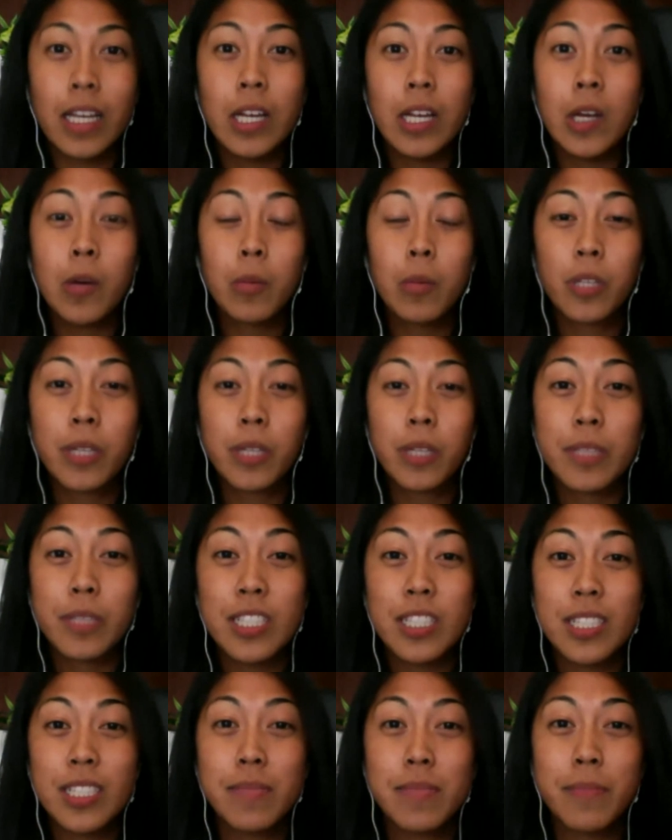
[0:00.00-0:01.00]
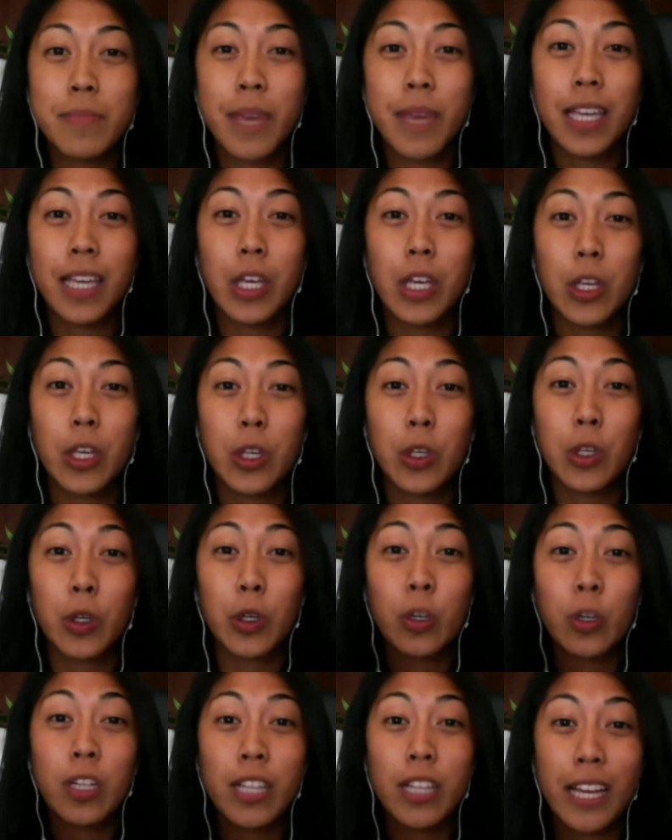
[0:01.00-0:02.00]
Well, let me just make
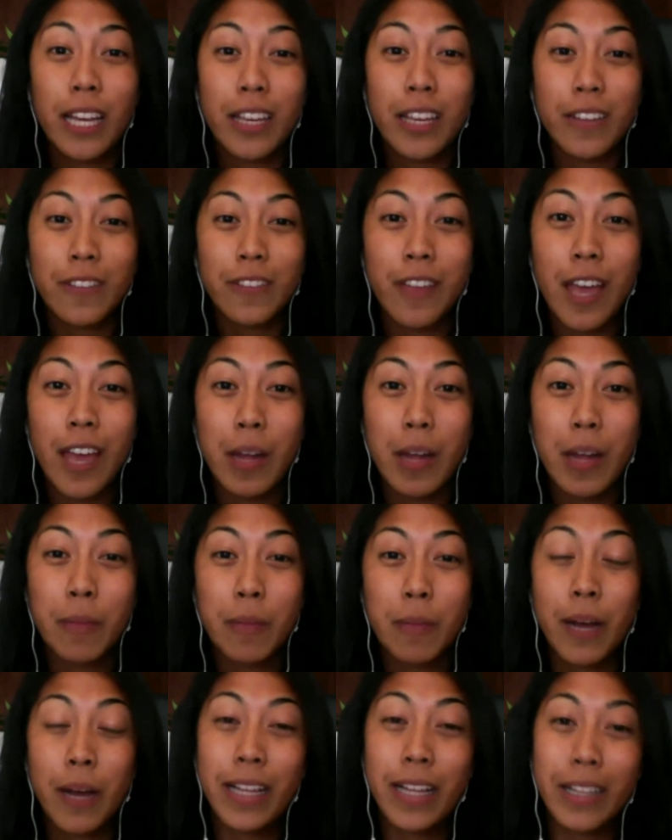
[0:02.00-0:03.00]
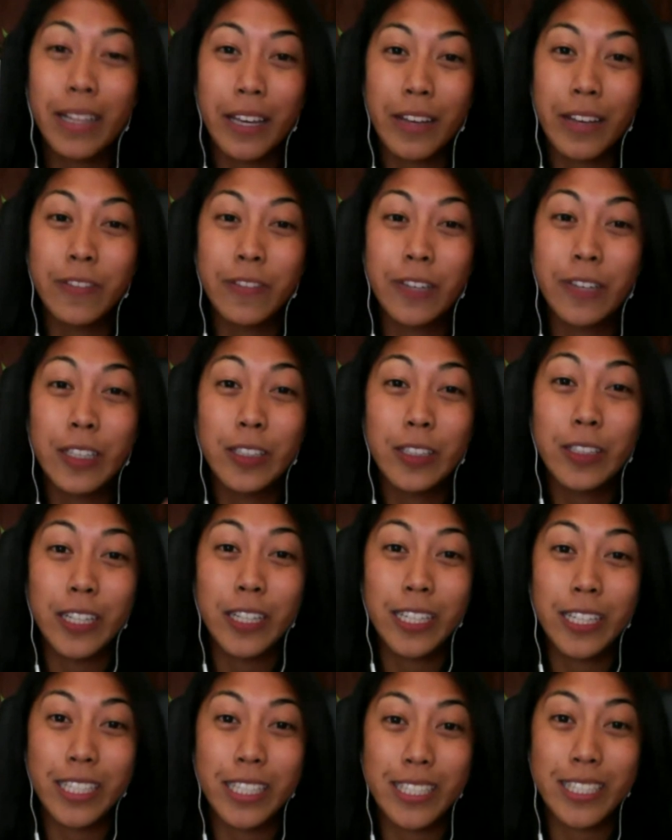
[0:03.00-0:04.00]
your life and my life a
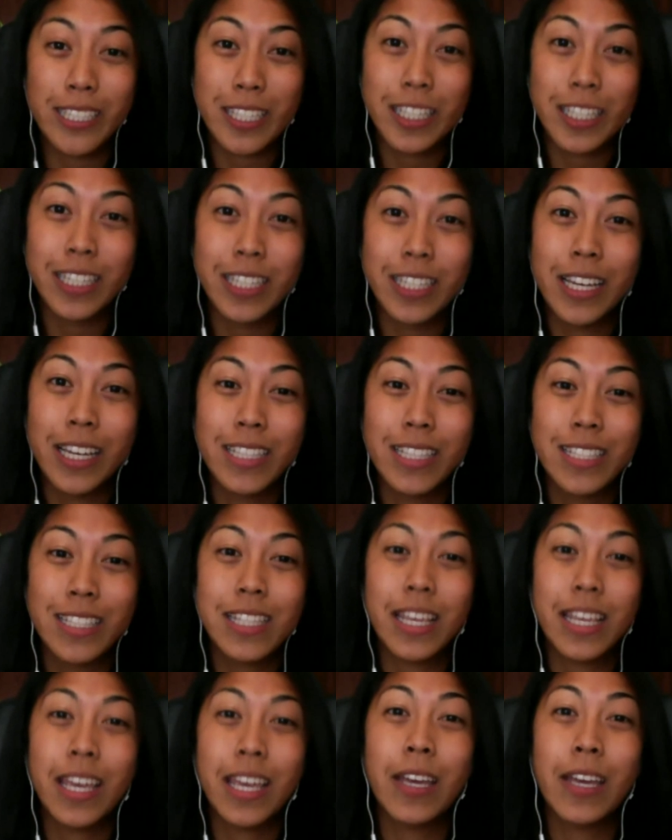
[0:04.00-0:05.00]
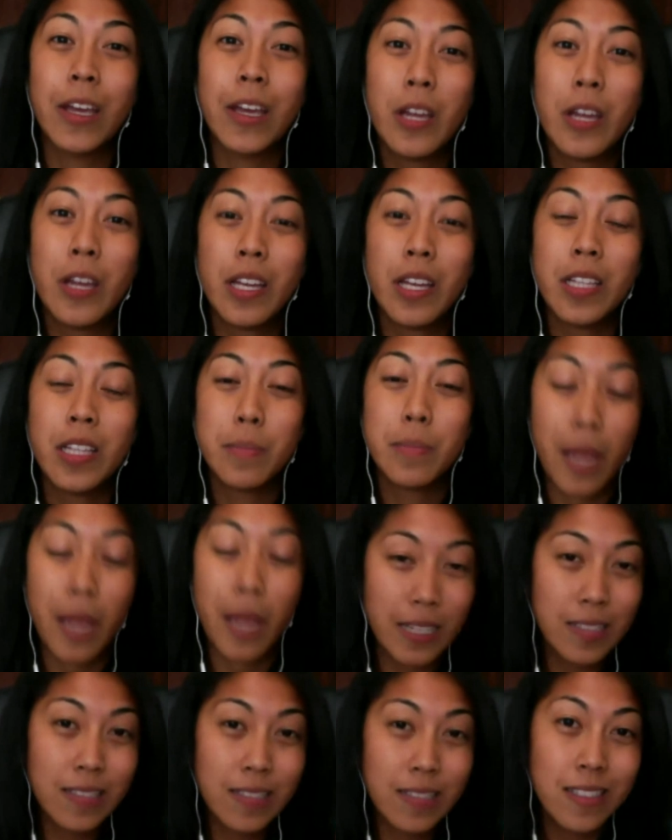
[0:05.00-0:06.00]
lot easy and say,
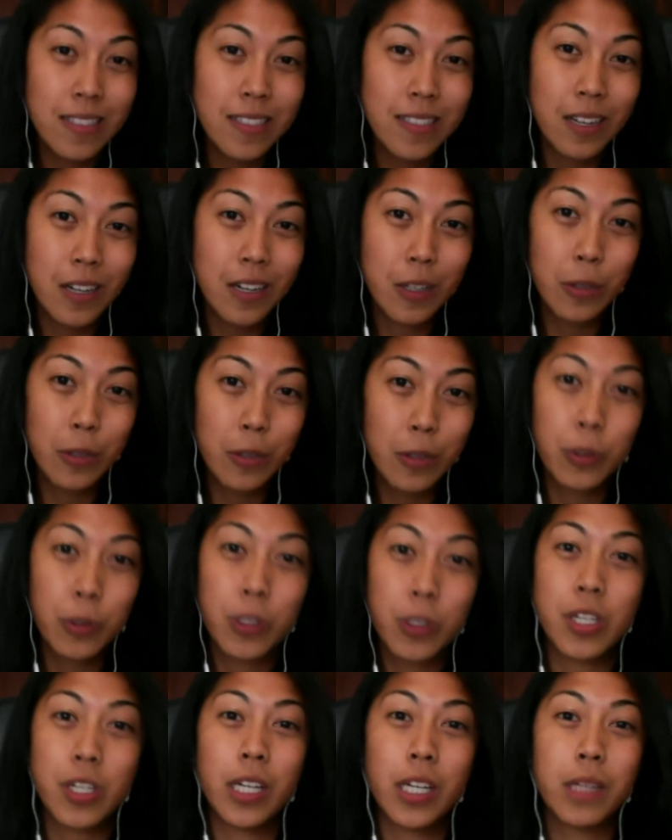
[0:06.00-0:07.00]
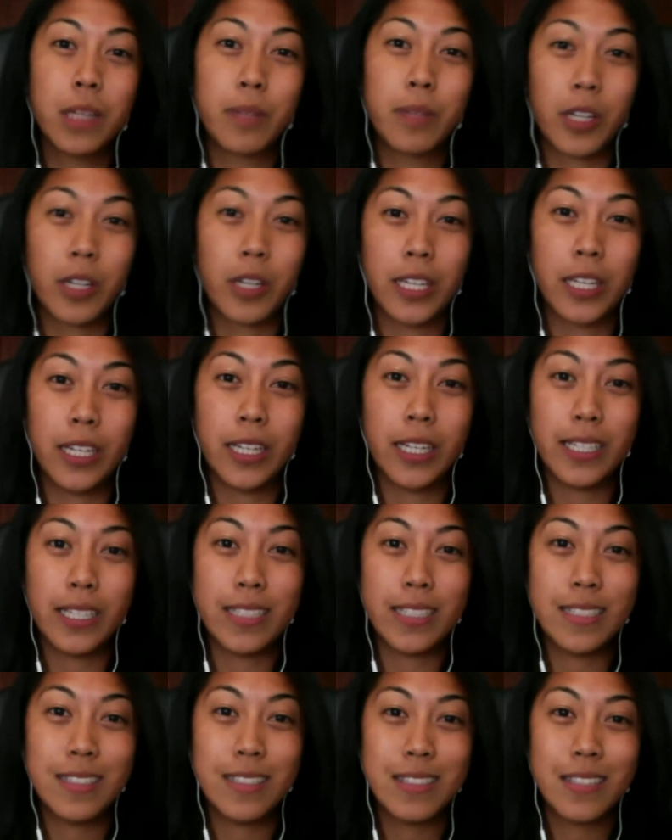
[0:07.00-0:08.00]
depends on who your target market
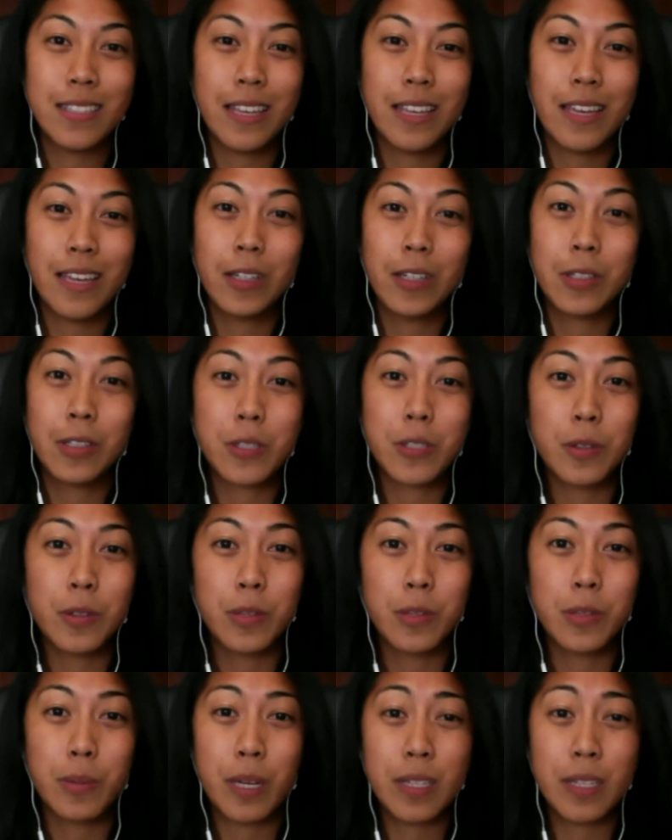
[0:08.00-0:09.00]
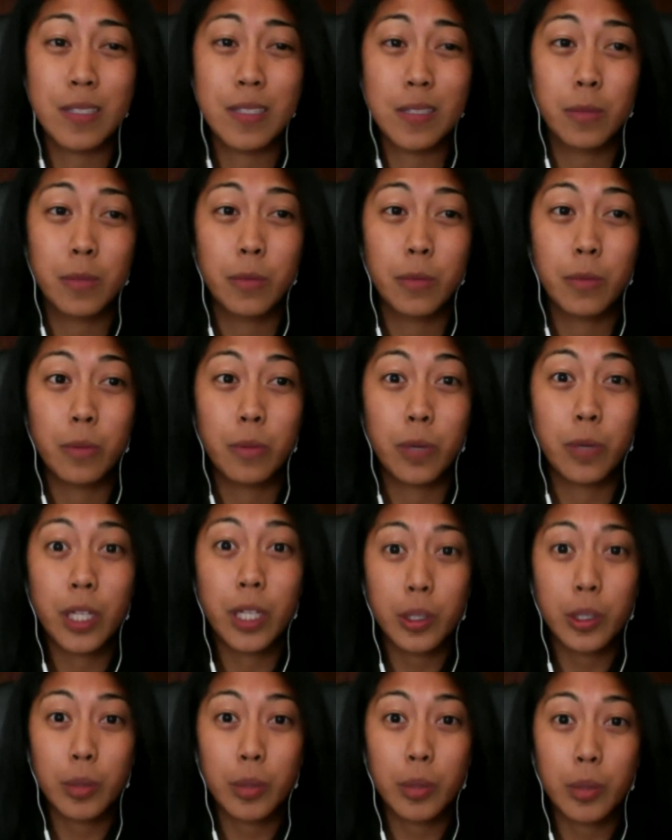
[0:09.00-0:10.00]
is, and also it depends on what
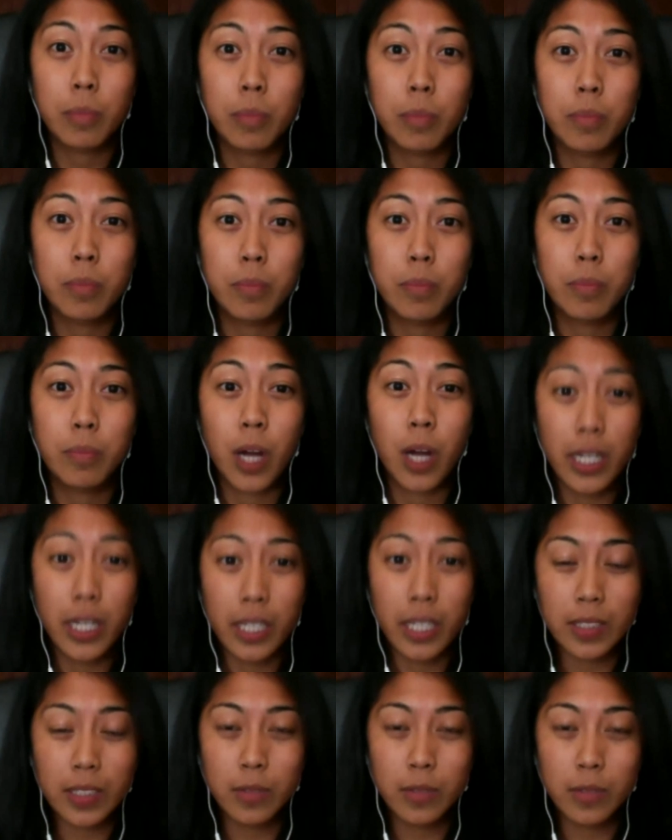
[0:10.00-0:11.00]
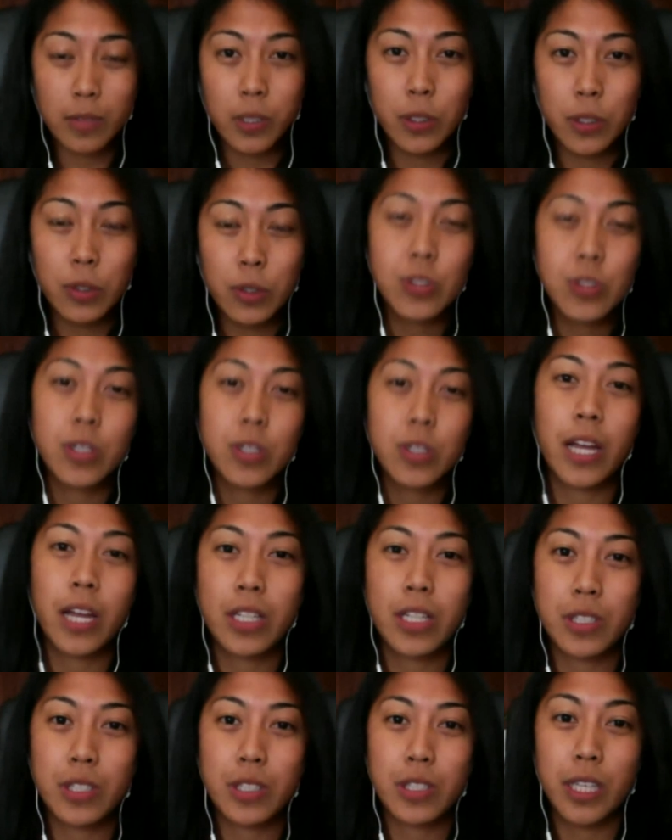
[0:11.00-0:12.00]
your product and what news you're
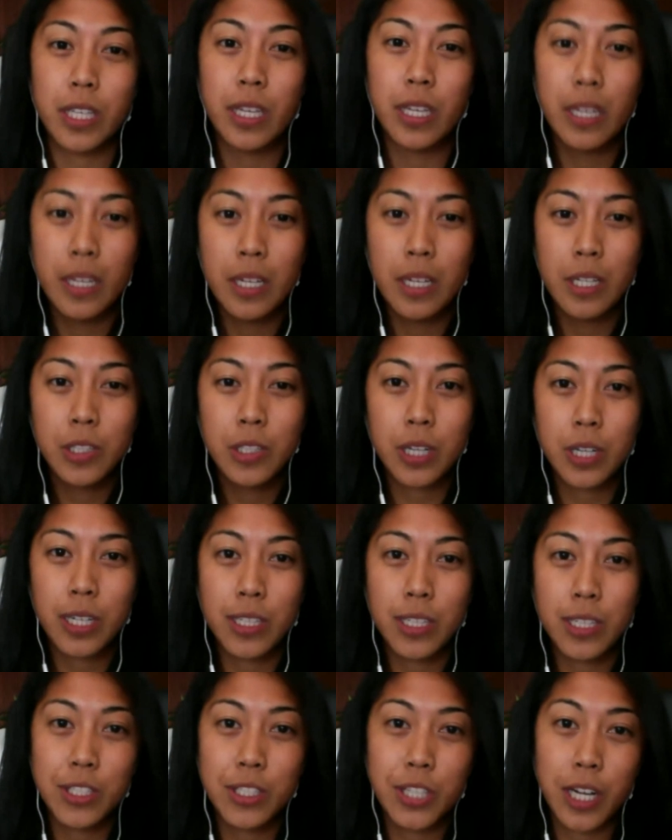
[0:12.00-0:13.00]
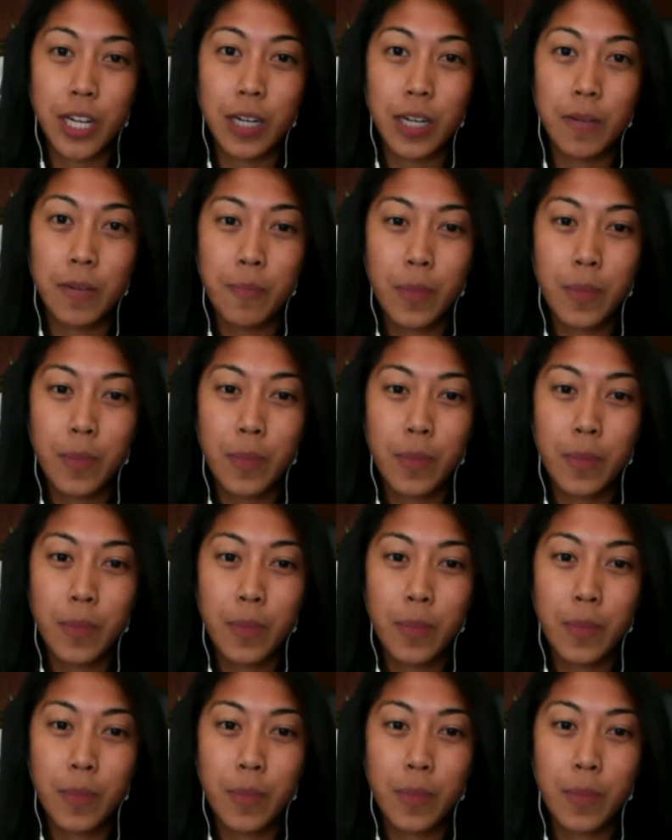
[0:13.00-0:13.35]
actually trying to share.